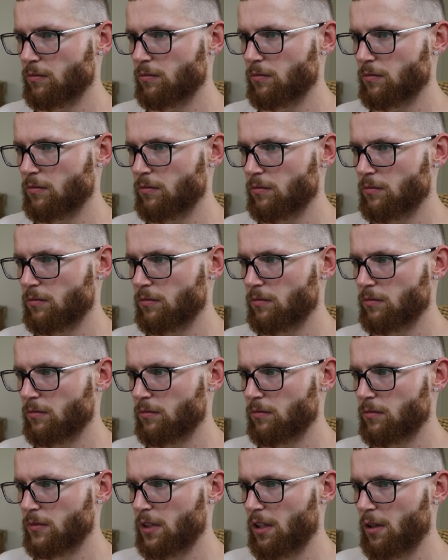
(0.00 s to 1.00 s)
Let's see what they
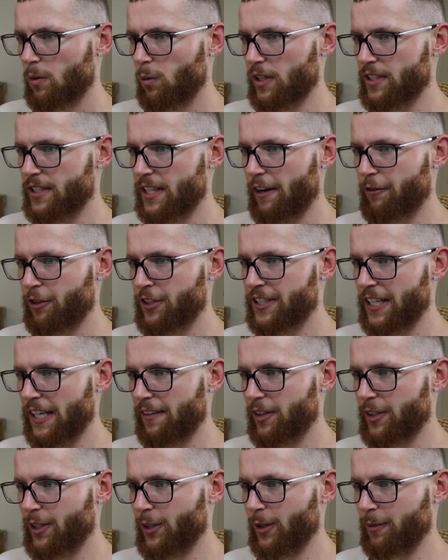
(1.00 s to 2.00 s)
can do here. What's that
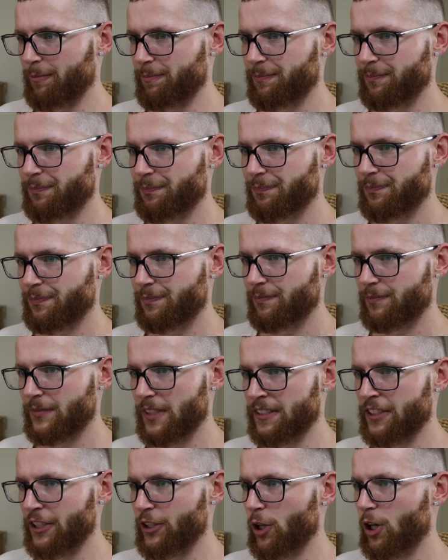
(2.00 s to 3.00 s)
receiver doing?
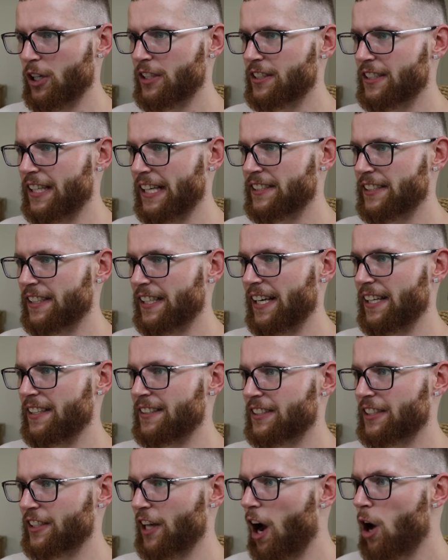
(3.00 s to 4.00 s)
Is it yours? Yes, it
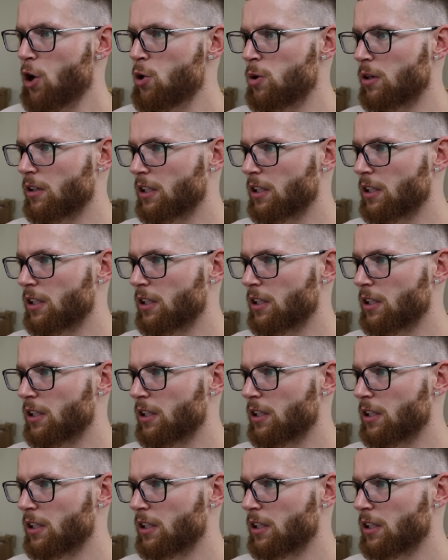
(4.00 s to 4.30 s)
is. Go!